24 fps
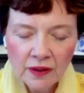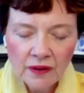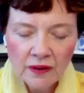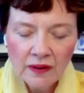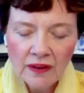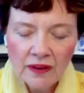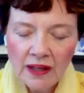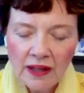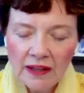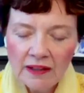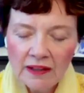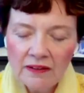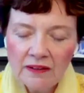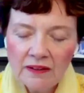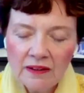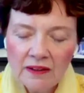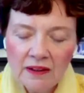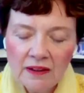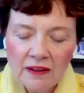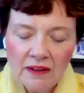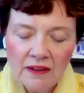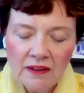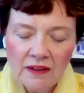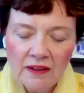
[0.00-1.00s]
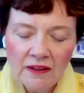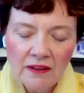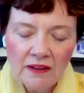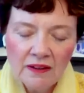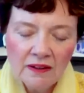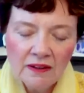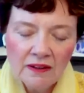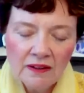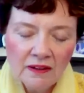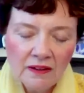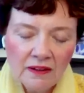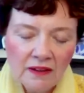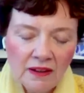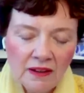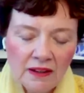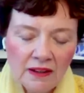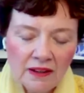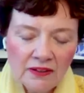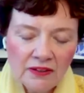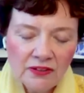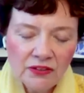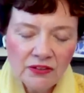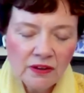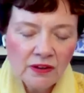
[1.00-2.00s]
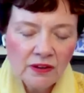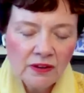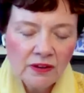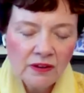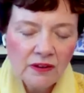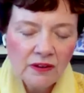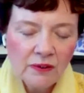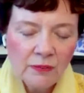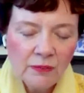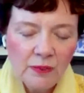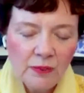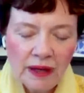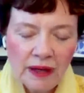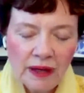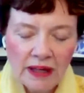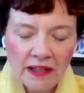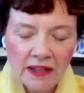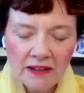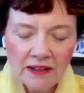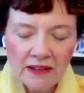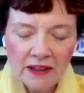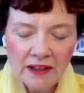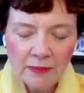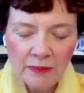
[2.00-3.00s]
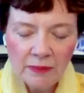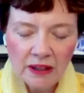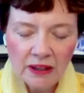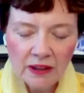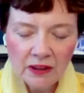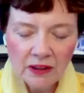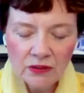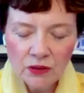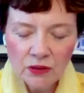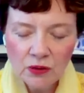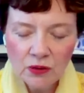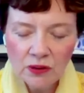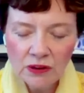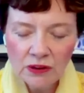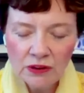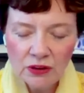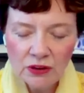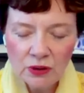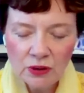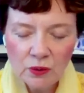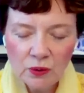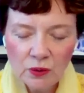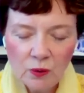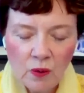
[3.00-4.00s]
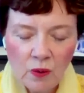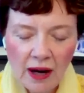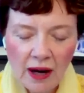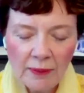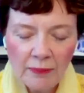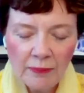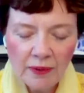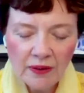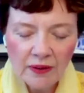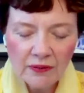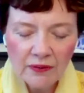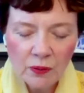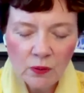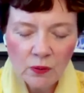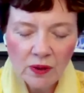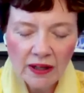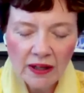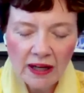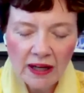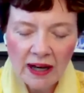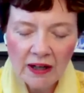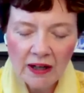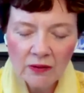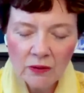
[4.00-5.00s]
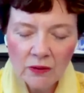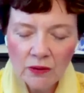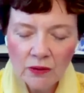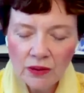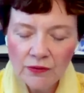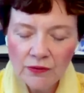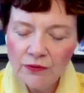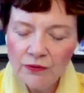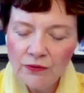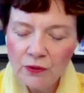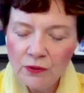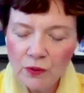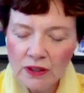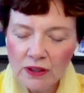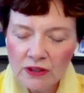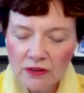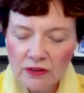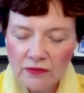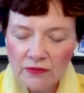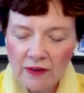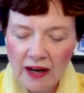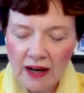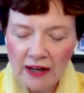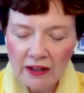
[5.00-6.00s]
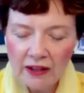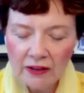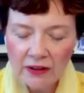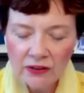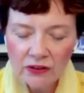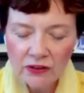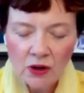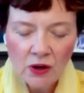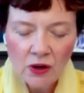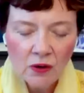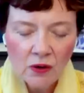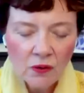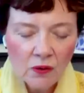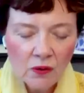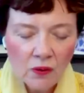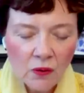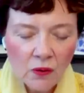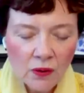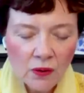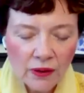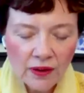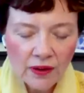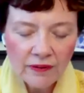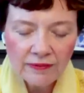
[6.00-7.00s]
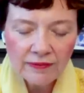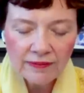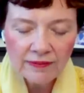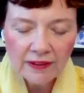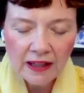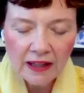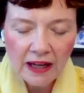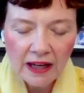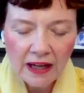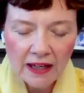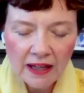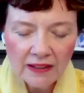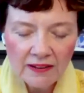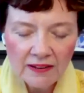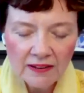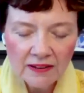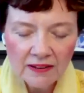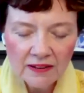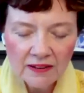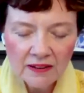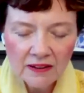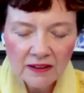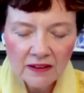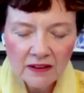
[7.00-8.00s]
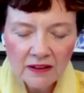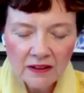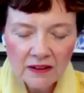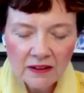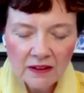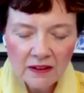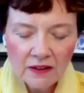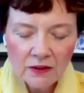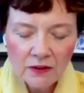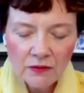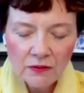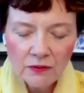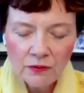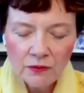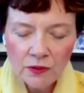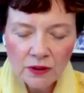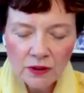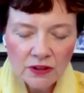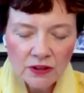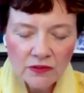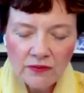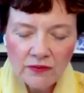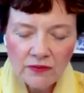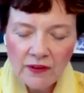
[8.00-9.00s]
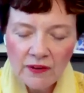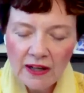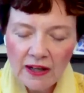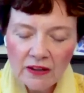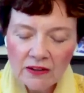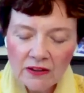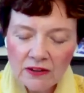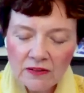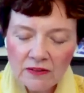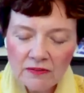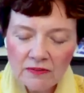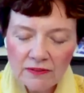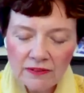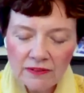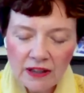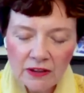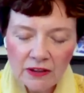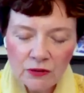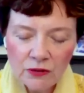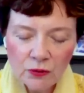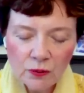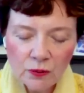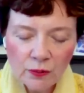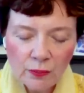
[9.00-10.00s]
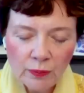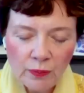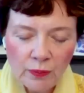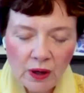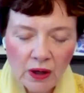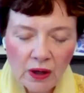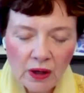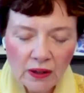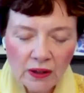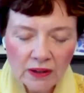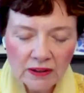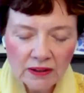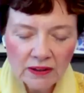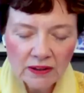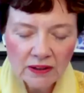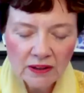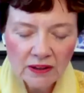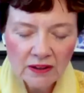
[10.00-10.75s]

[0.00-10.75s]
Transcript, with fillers: that this pandemic is going to wipe everyone out, or the forest fires, or the floods, forest fires and floods were part